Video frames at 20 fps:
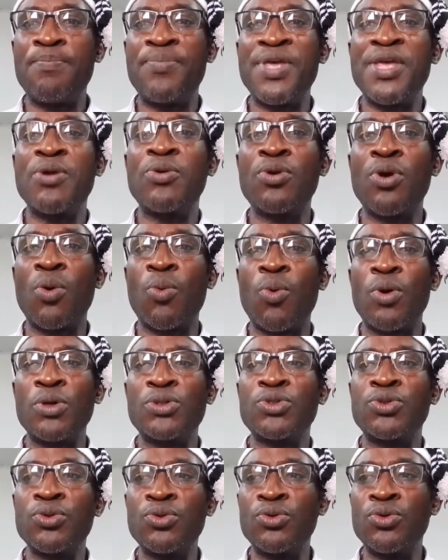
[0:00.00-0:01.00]
build on
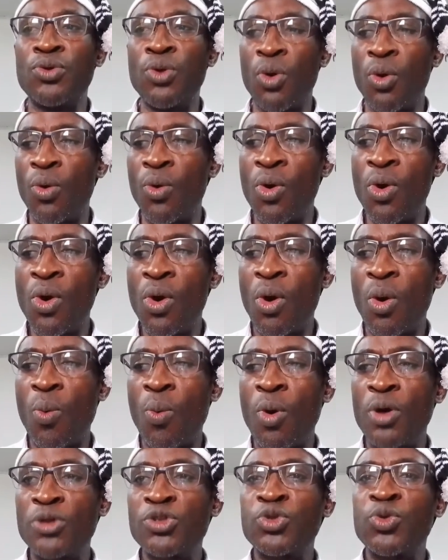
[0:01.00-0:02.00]
what you know
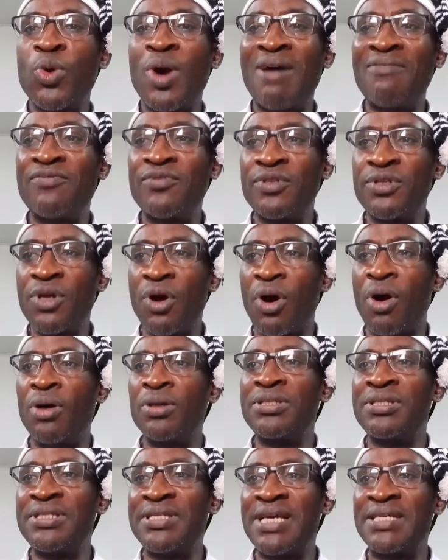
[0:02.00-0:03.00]
or what you have
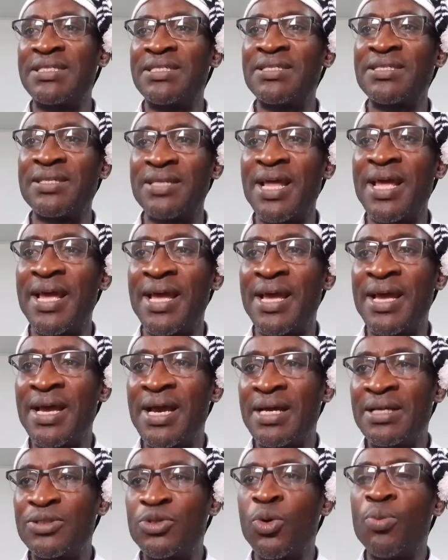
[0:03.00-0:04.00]
done
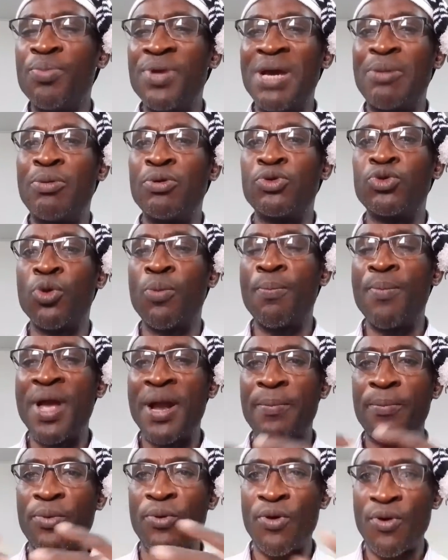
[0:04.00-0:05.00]
yesterday to be able to
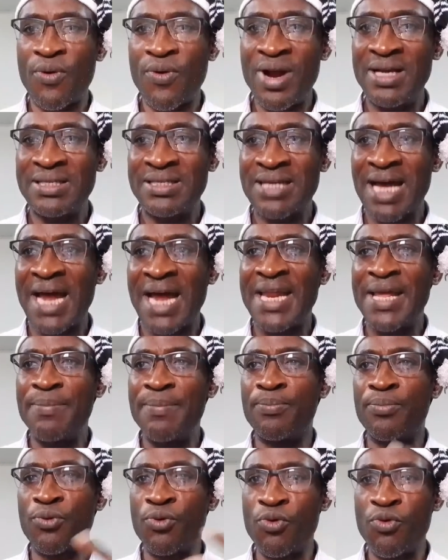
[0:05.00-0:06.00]
make progress and
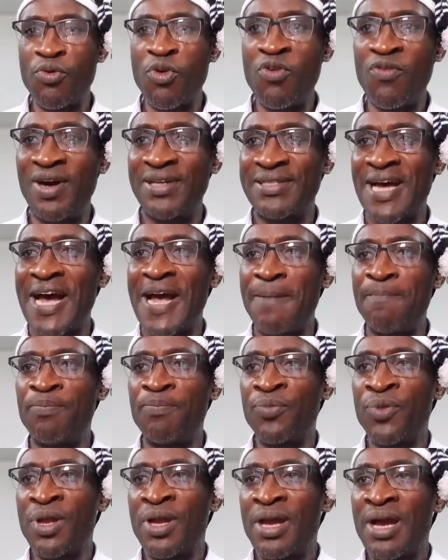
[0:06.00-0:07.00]
improve over
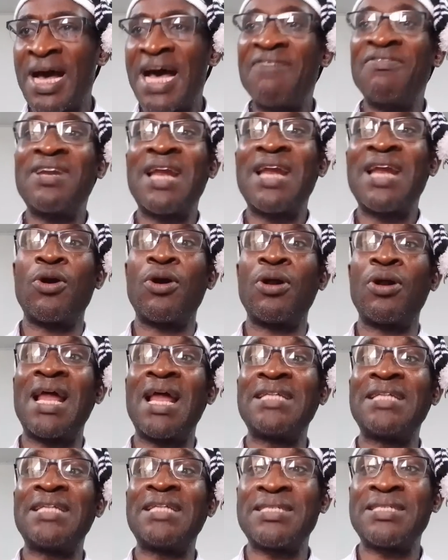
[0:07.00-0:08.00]
time. Having an
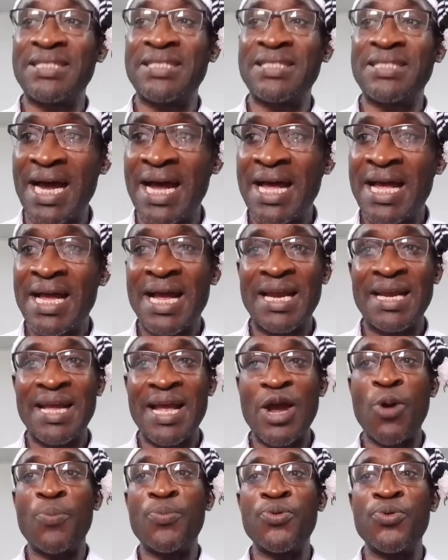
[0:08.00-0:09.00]
online teacher can
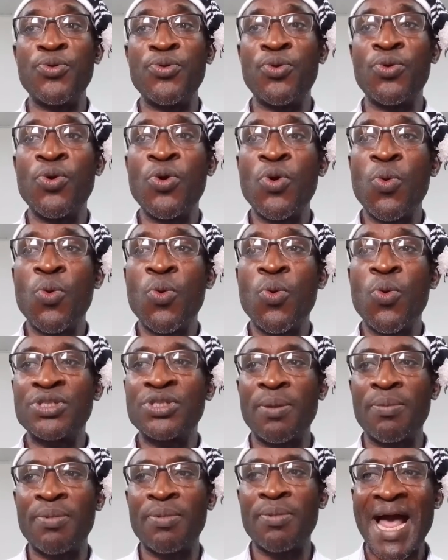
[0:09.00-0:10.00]
help you with
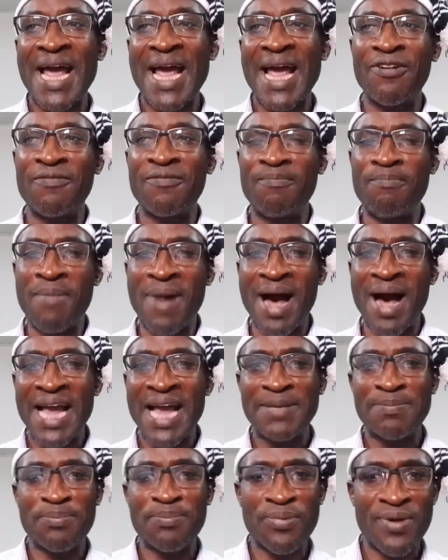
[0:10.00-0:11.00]
some kind of
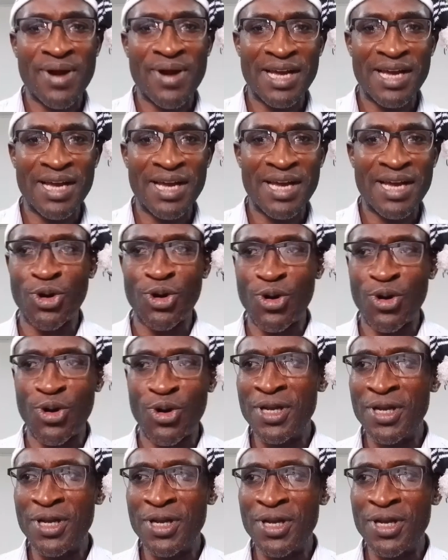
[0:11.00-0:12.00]
mind pressure,